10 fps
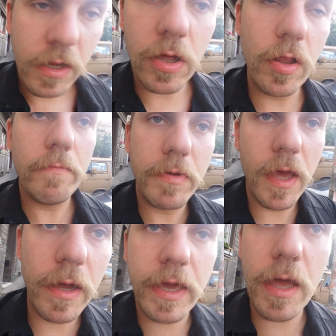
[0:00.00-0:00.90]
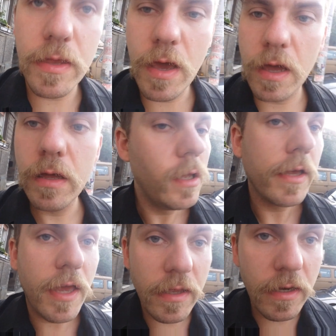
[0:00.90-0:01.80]
Colombia, Kenya.
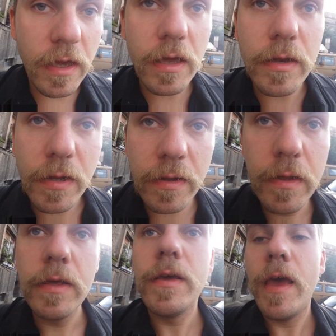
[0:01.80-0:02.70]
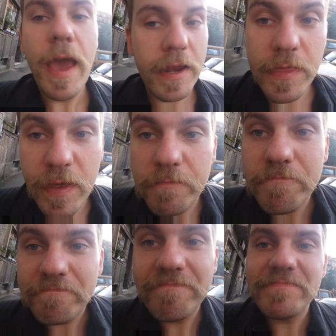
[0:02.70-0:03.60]
Can you dig it? Anything
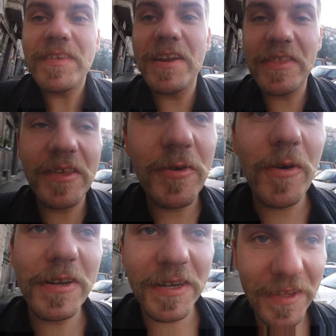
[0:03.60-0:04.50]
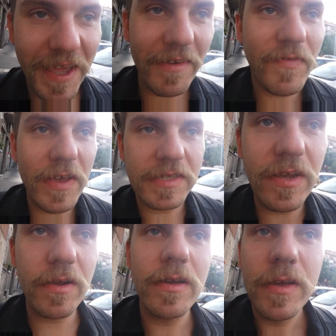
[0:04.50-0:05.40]
you want in the cafes
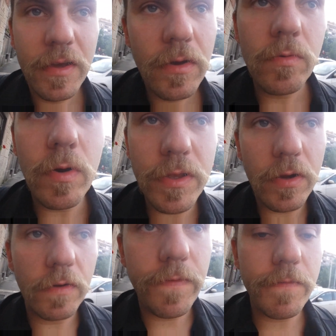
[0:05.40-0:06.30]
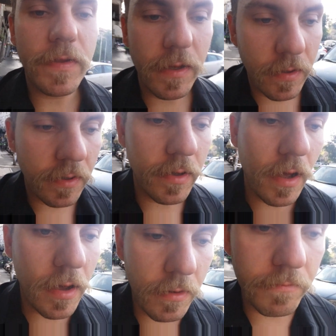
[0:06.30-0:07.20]
here, €1.50.
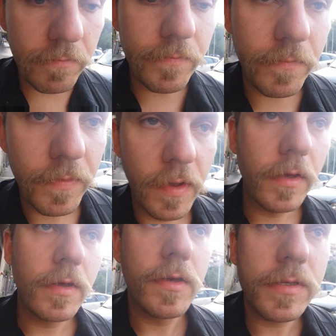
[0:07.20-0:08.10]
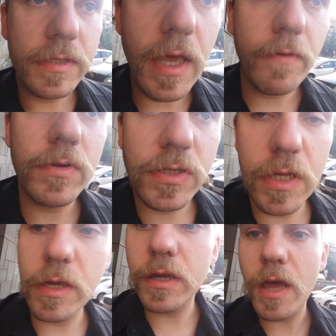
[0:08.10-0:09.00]
It's the average
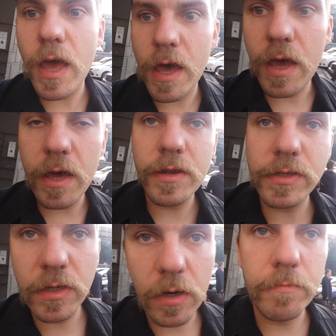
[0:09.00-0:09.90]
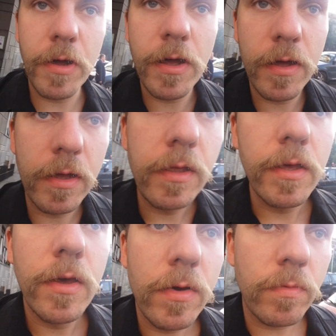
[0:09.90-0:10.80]
thing. And, you know,
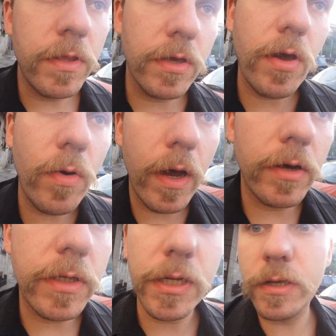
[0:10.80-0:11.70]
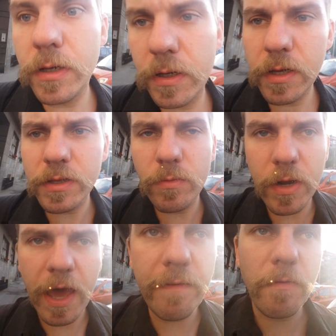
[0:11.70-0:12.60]
when you go out and you
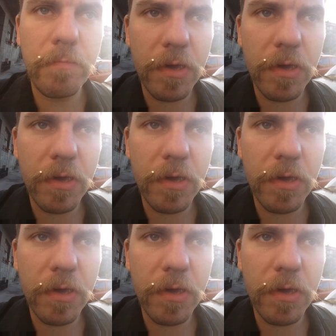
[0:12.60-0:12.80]
want to have a